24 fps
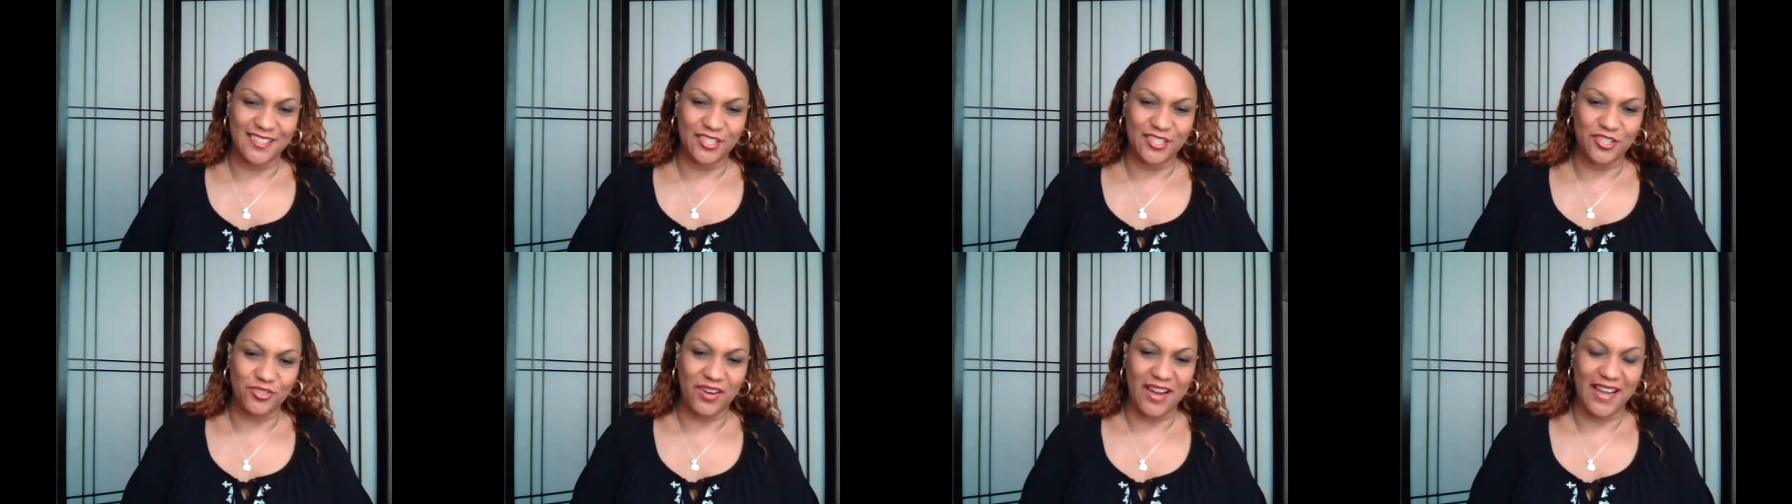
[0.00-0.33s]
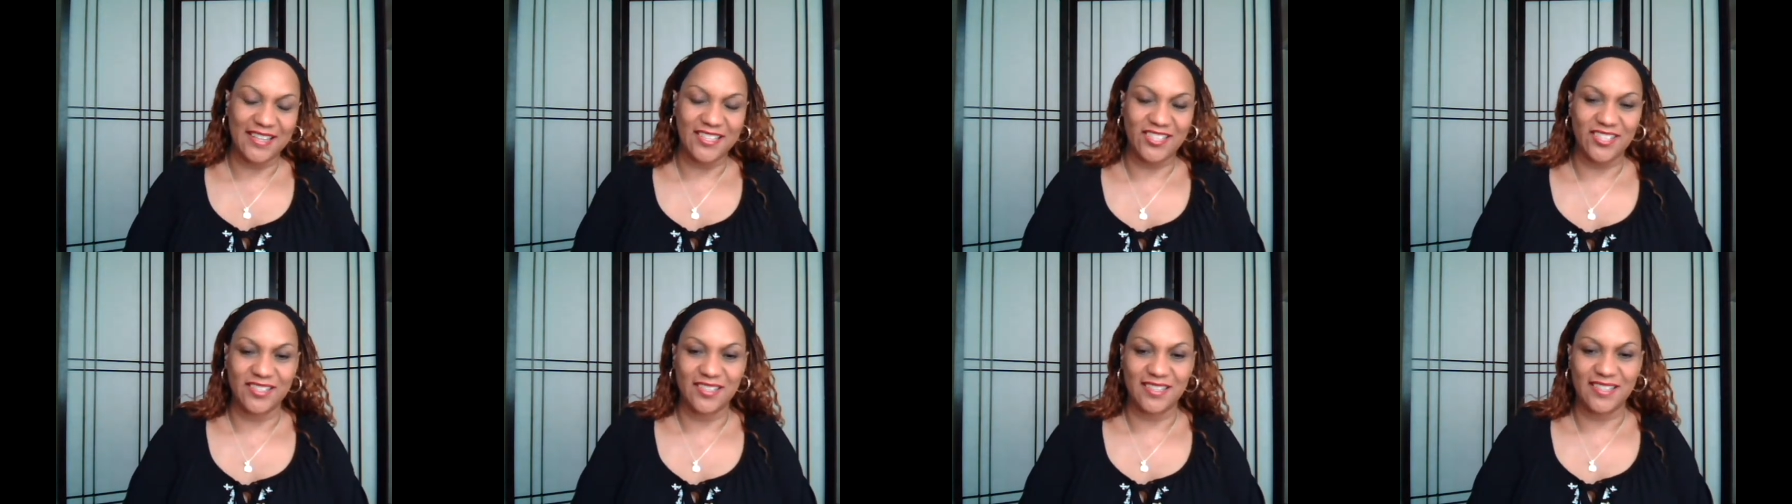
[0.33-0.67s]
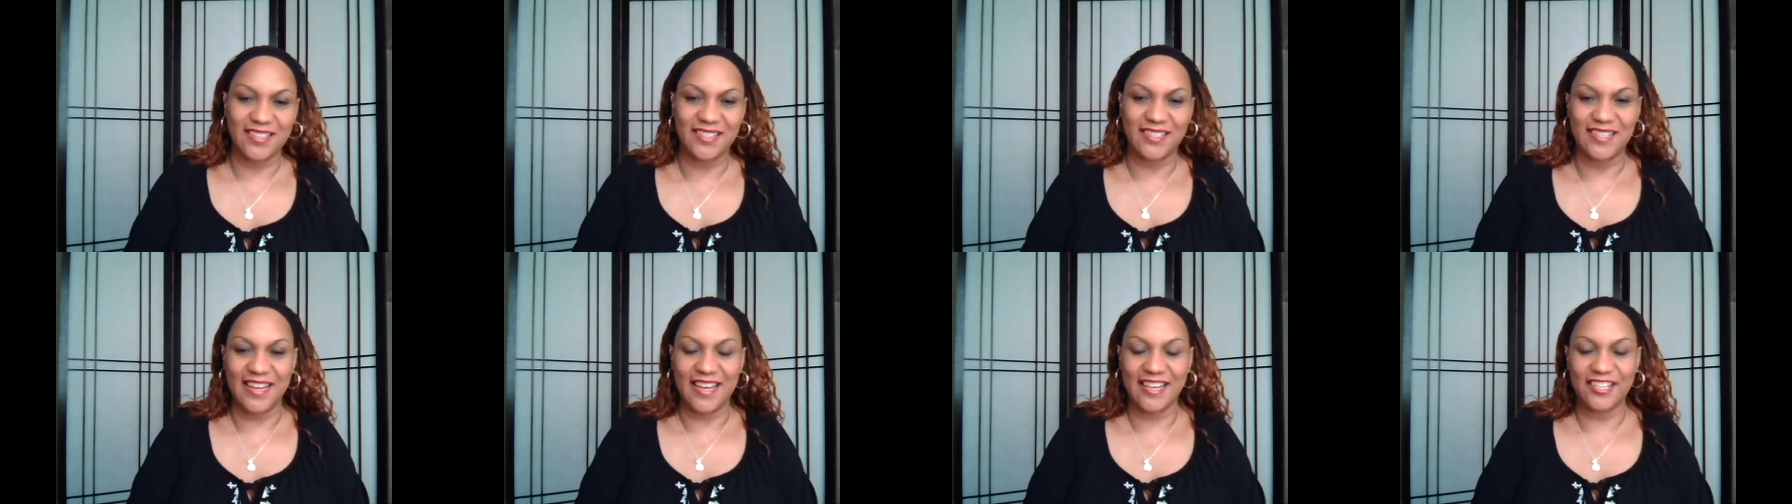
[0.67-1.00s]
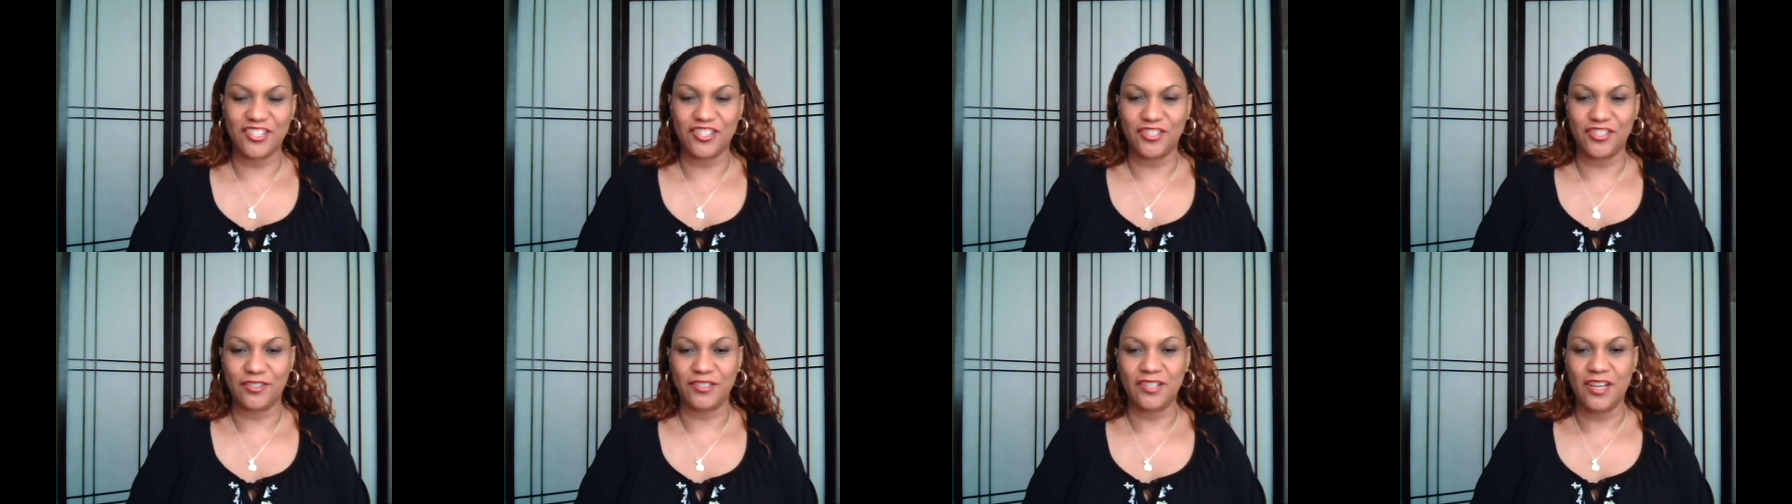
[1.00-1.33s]
attraction
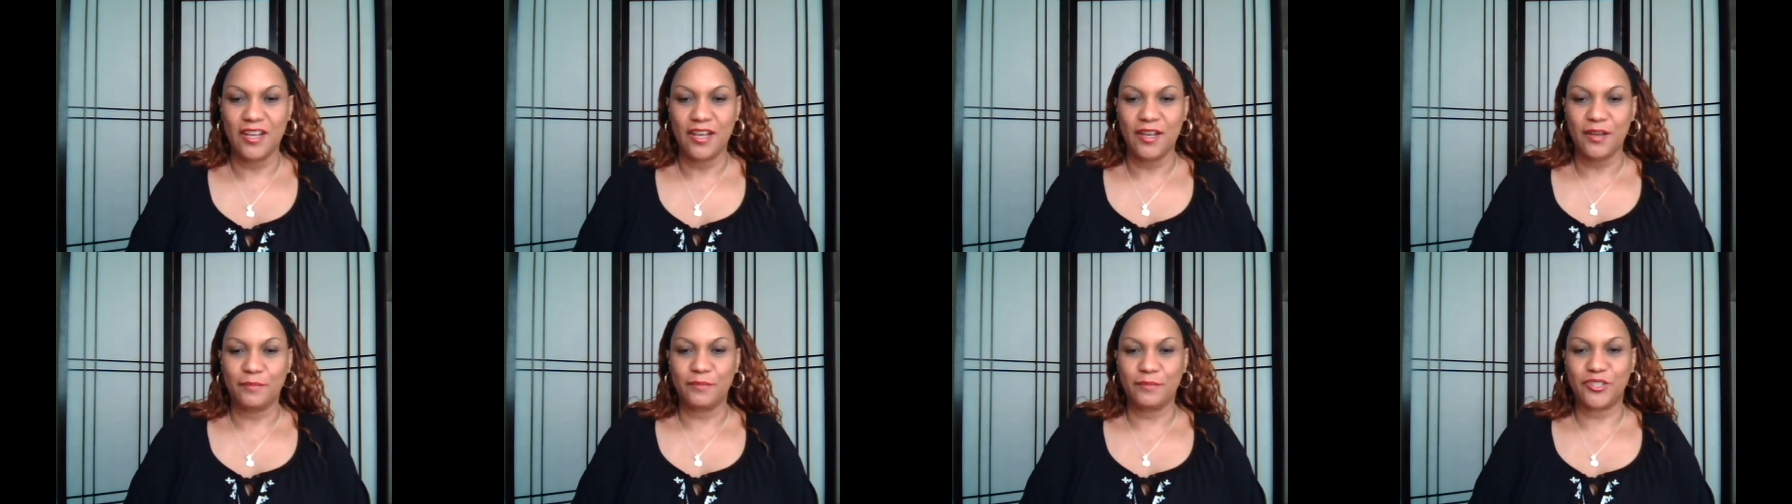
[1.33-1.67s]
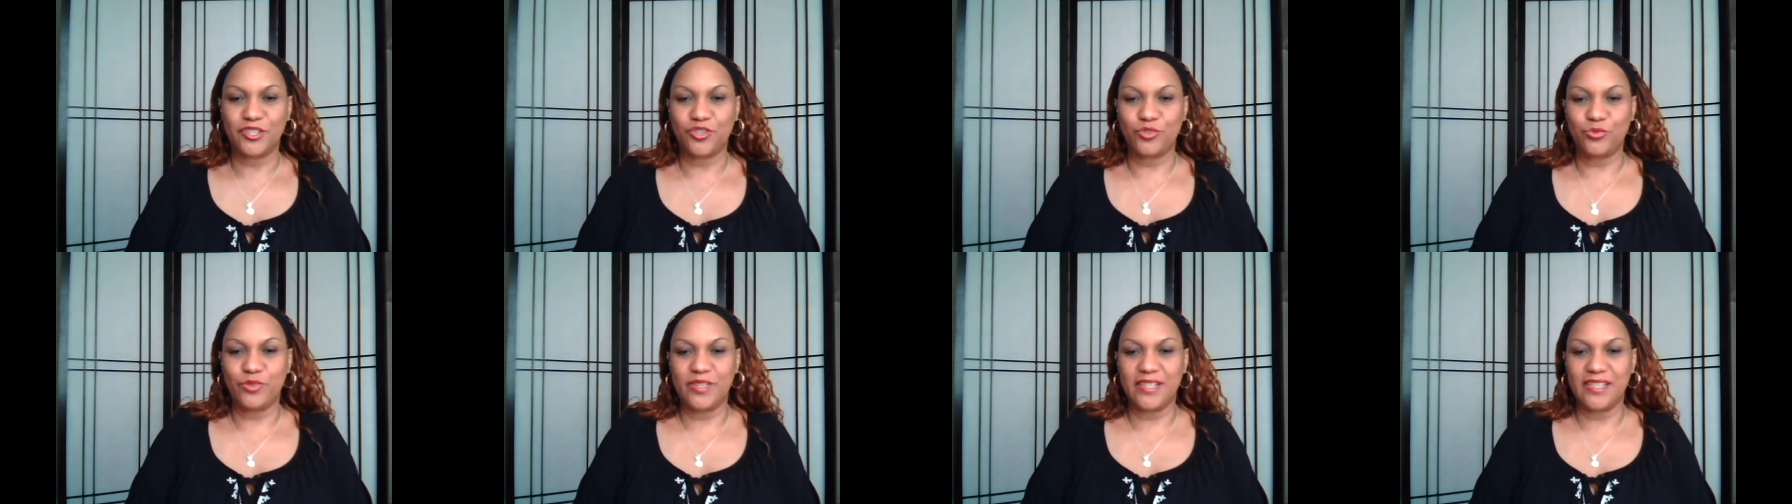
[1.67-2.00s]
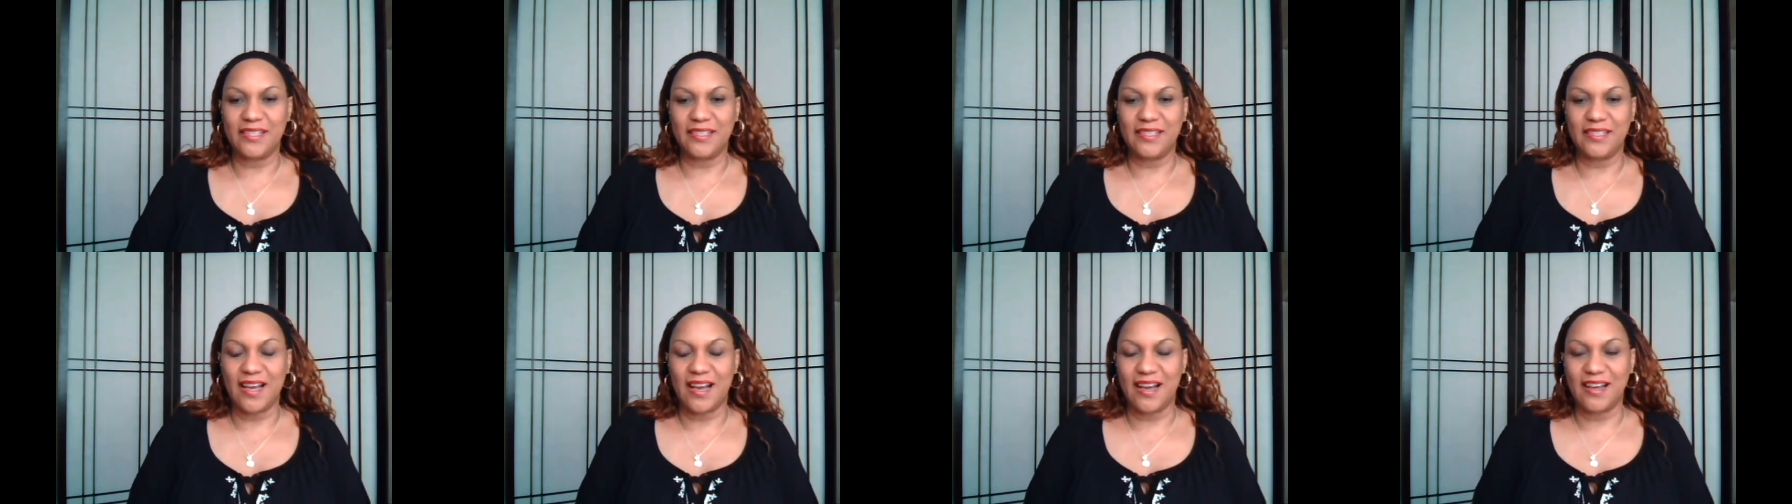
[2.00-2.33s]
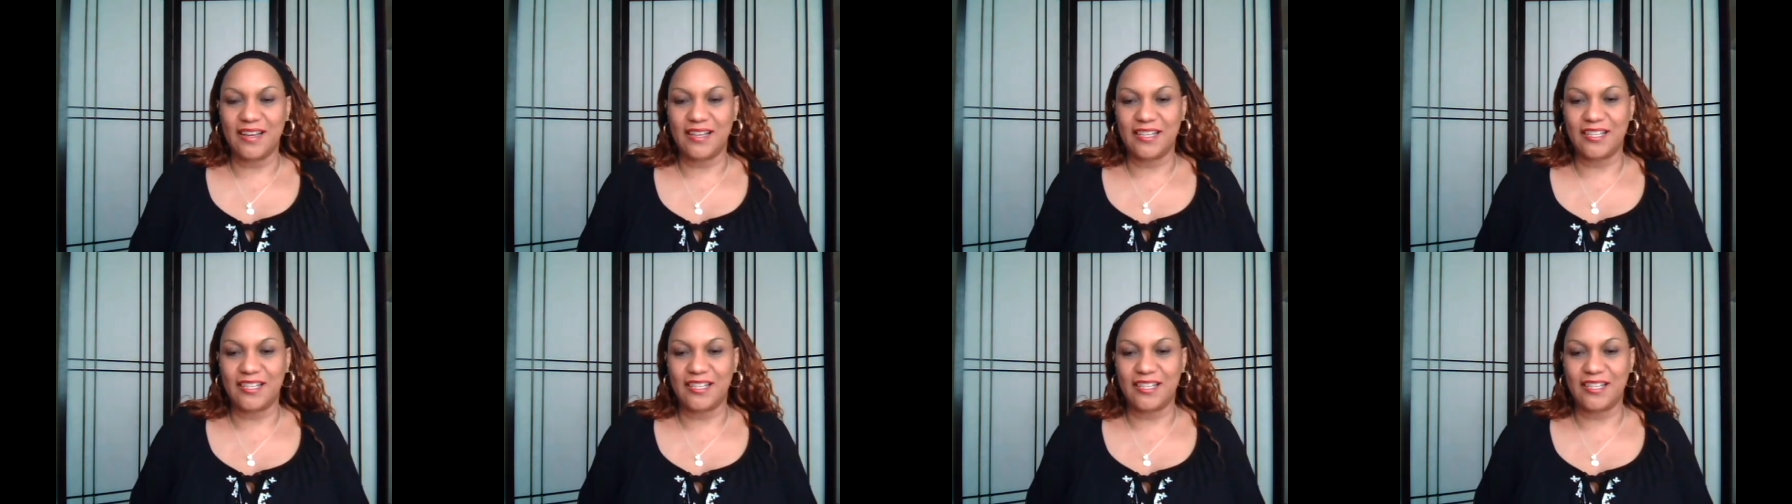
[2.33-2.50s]
connection between